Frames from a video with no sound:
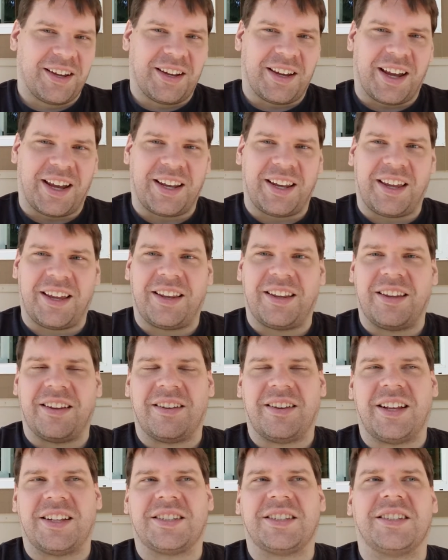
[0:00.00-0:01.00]
And then
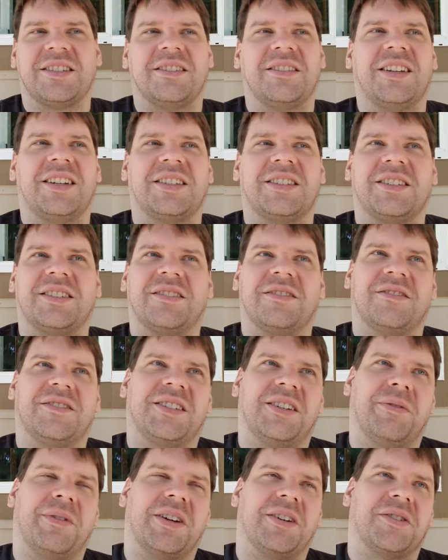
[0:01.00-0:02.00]
let's
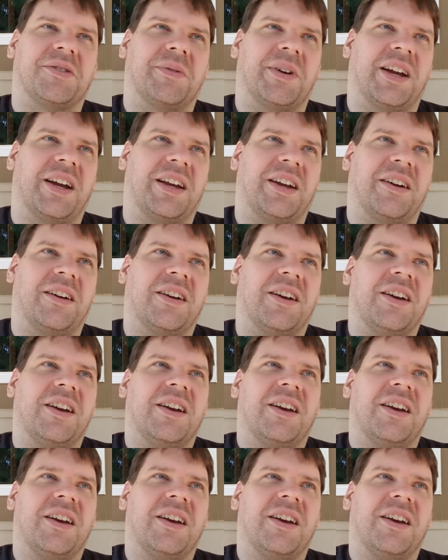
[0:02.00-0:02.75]
see what else we got here.